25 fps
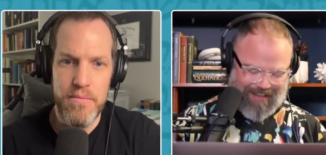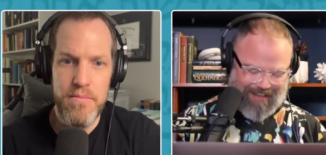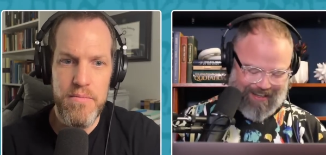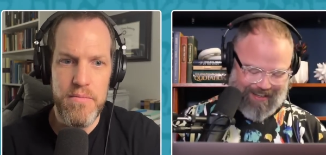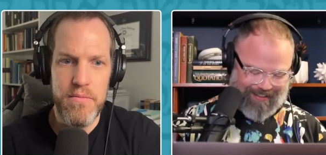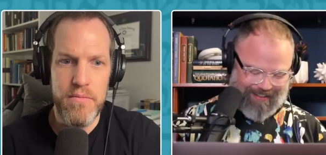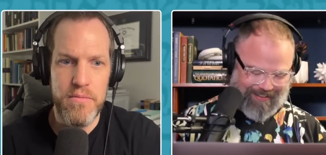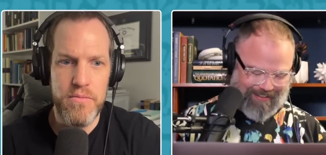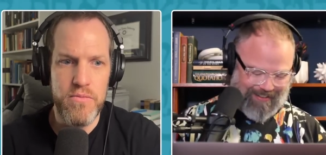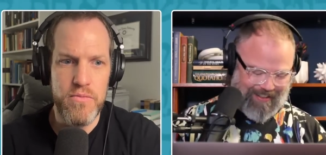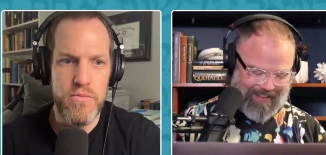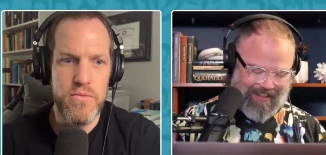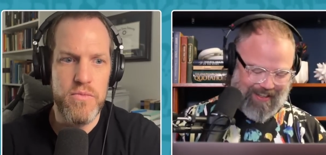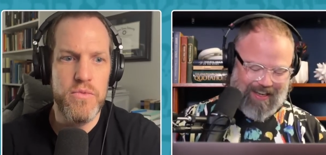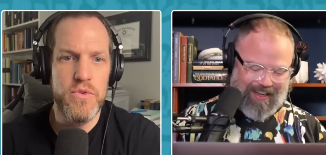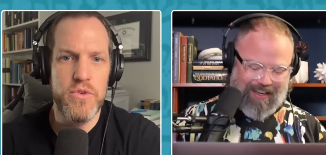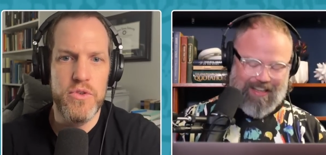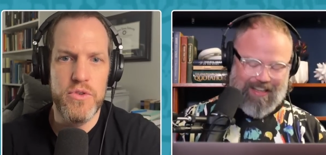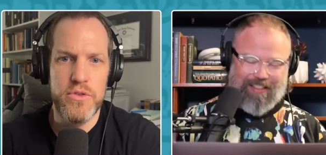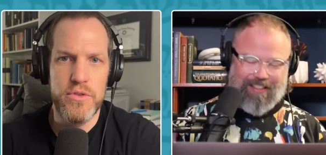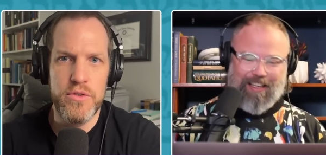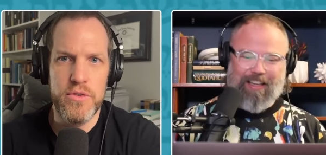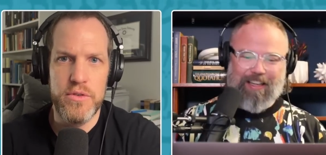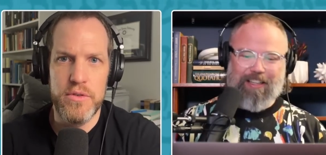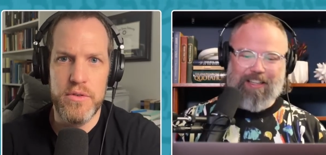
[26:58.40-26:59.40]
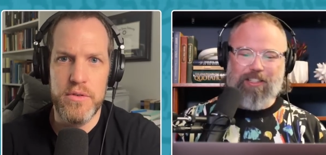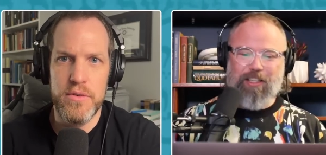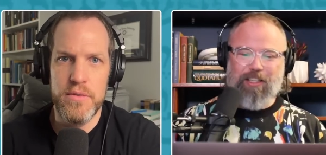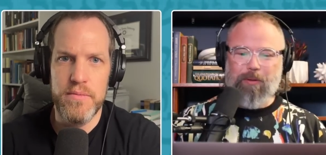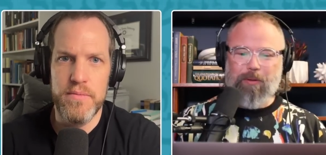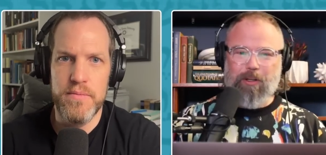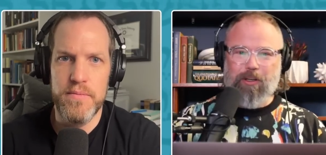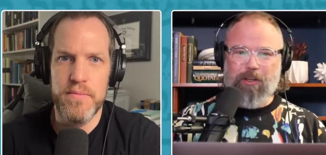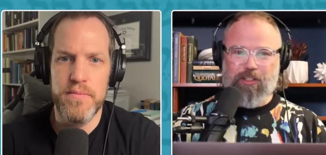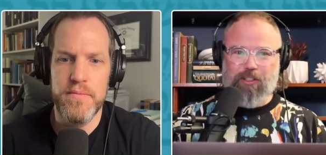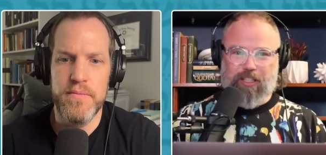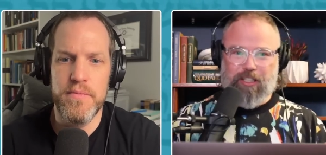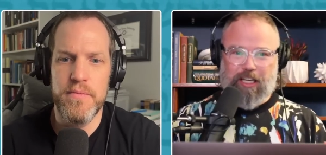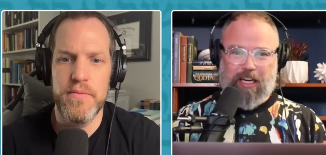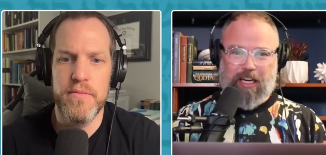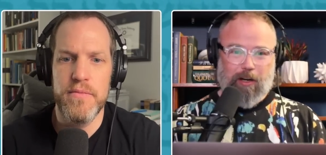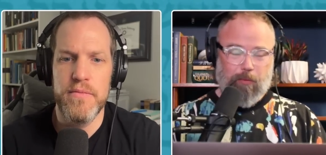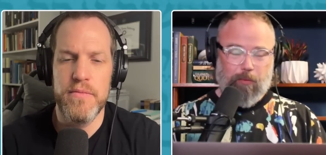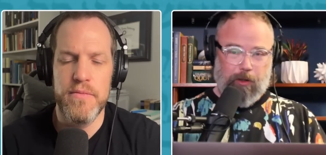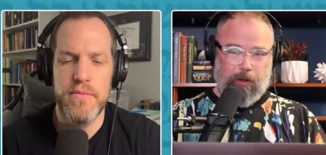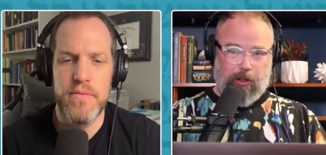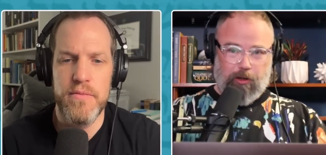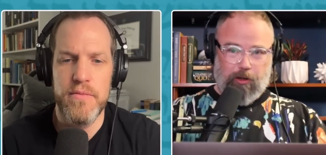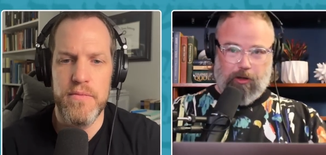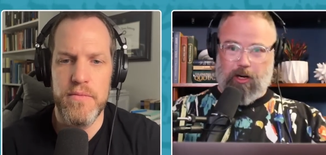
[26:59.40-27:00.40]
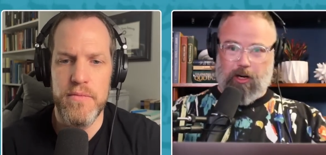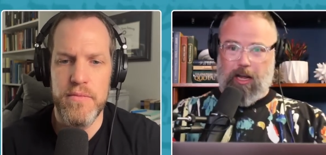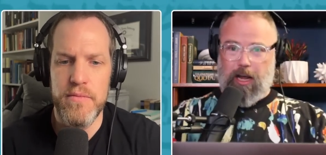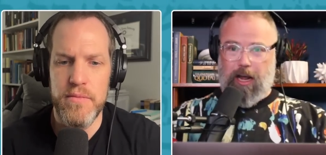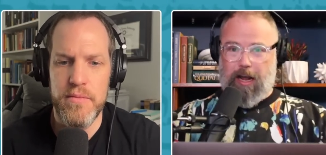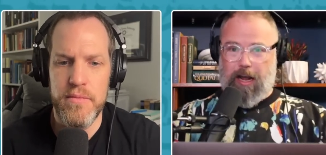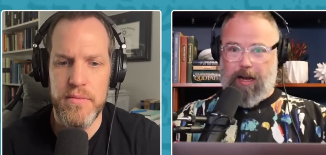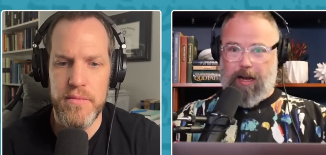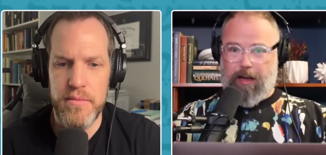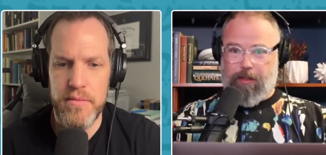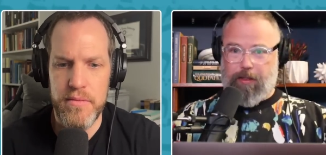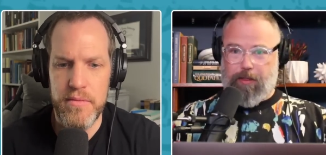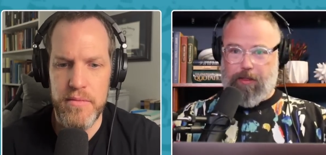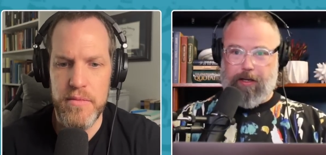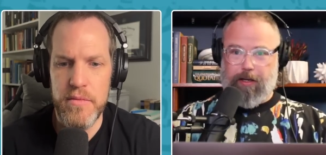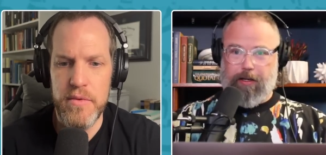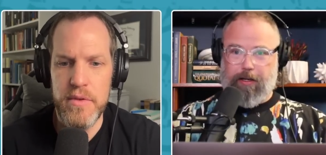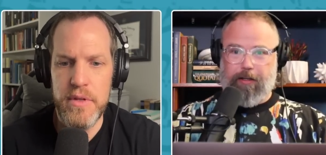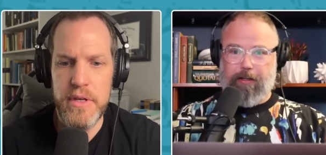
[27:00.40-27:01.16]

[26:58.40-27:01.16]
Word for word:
Speaker 1: yeah. It's like don't look down when you're on a high thing.